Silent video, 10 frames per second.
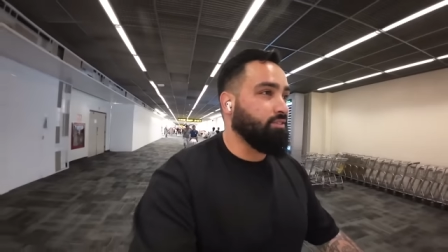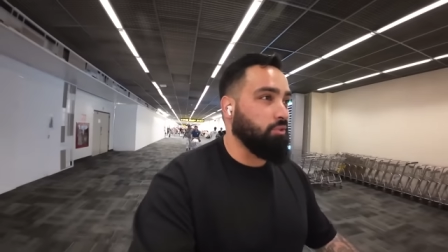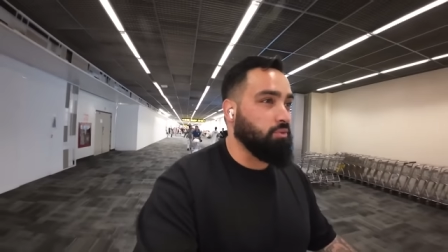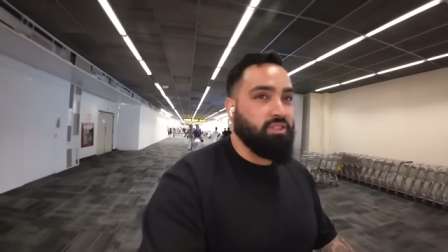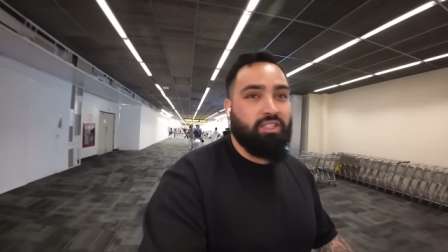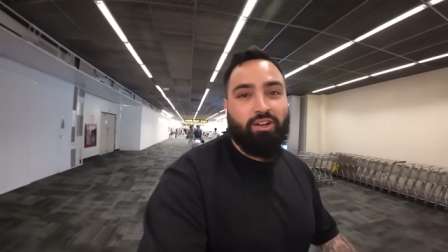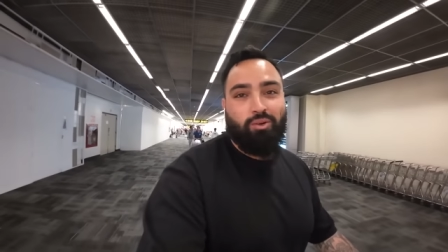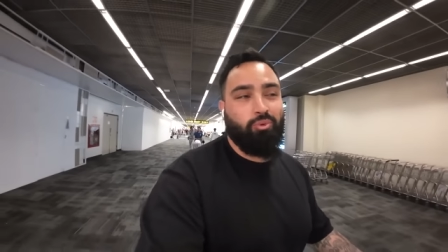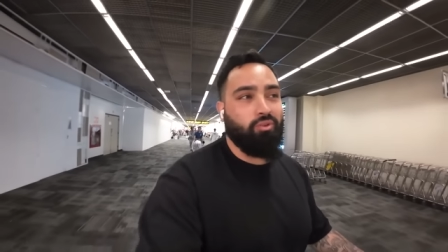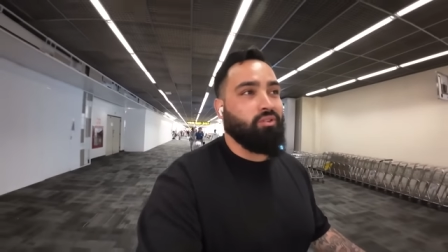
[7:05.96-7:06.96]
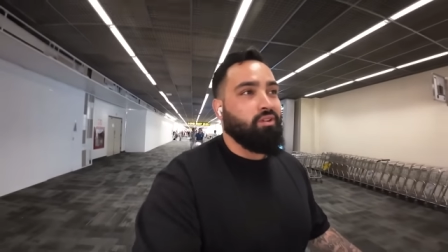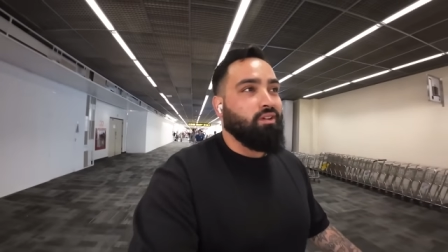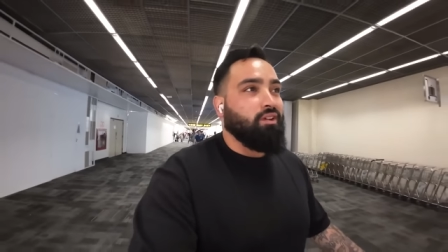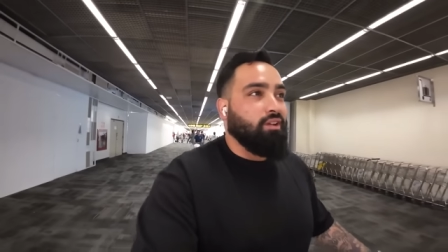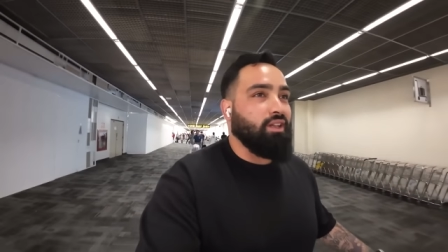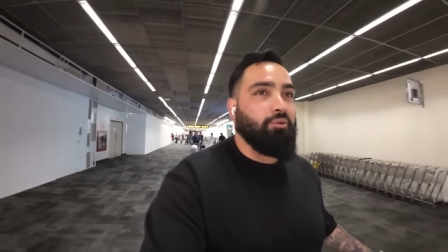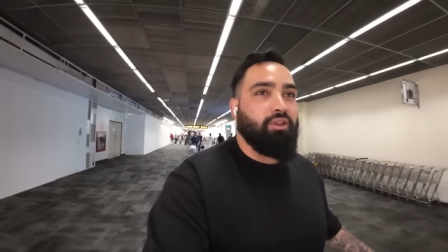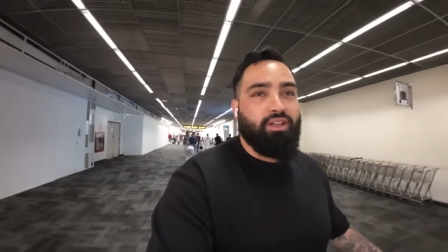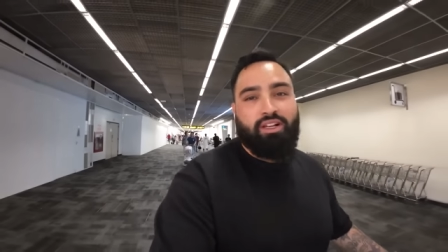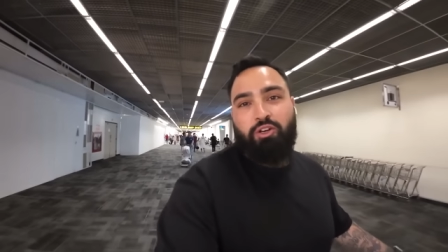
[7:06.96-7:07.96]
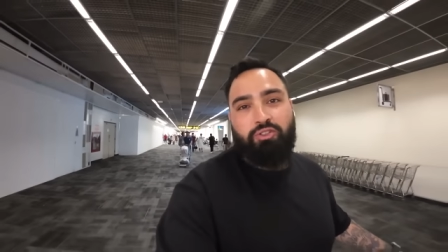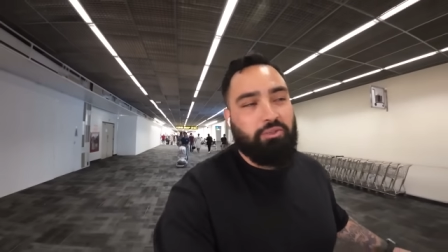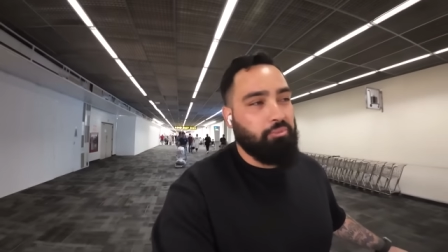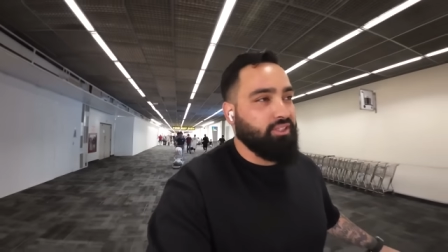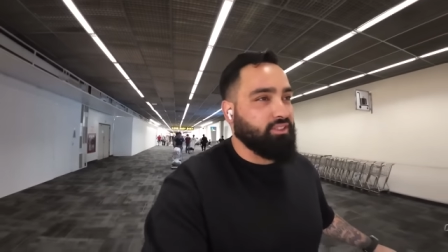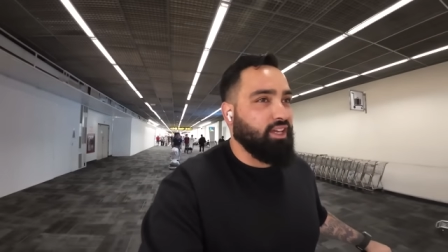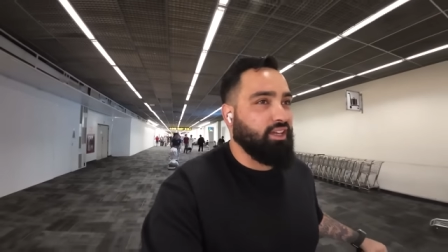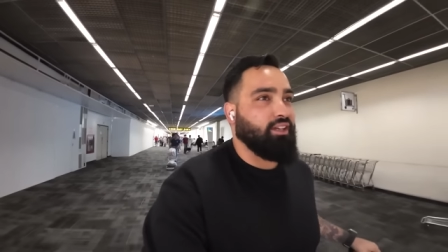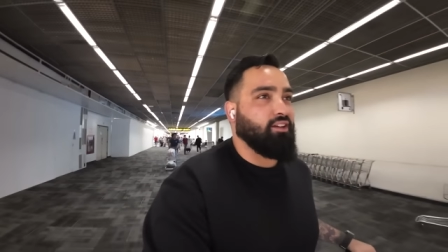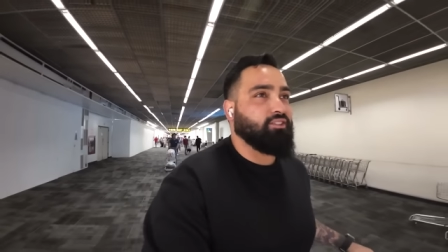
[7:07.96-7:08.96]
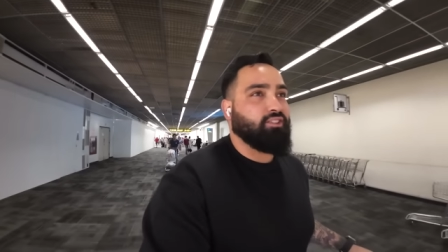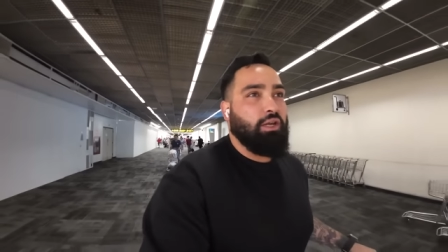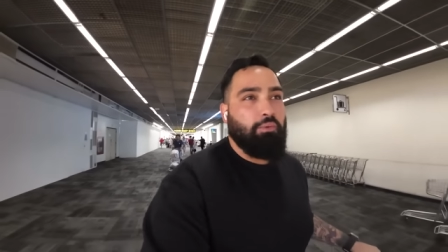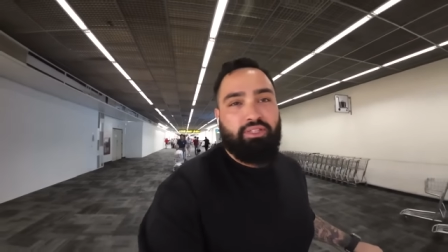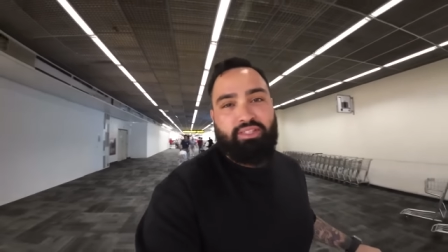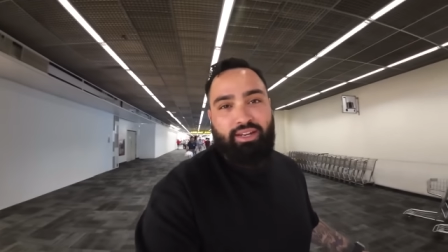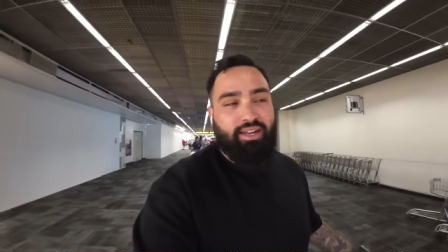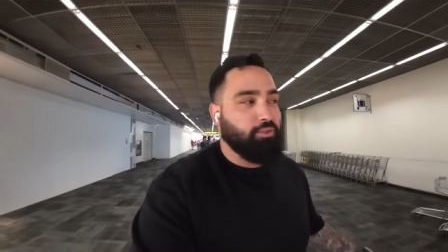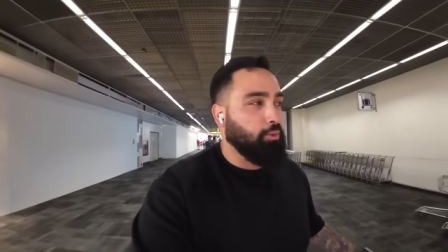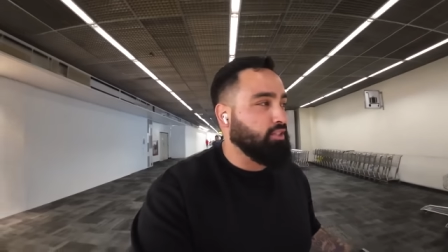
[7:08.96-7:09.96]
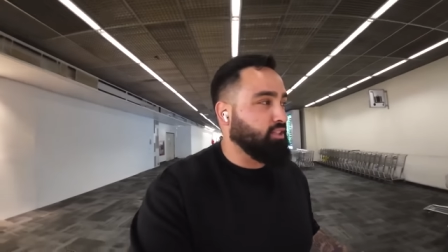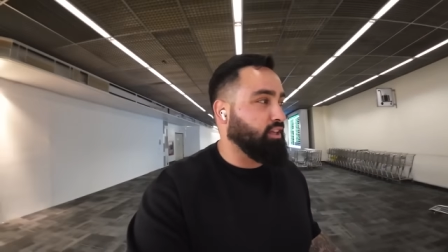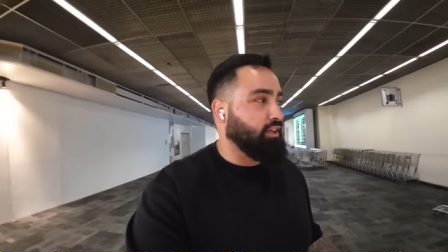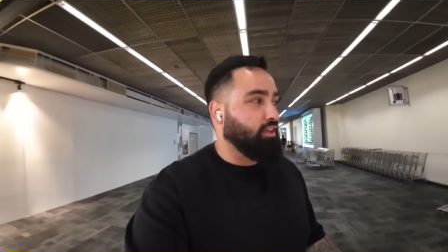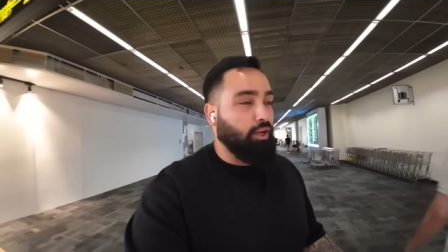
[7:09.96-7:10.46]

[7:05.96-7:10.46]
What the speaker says: The food was terrible. Not really a cozy place to hang out, so I went to the next best thing.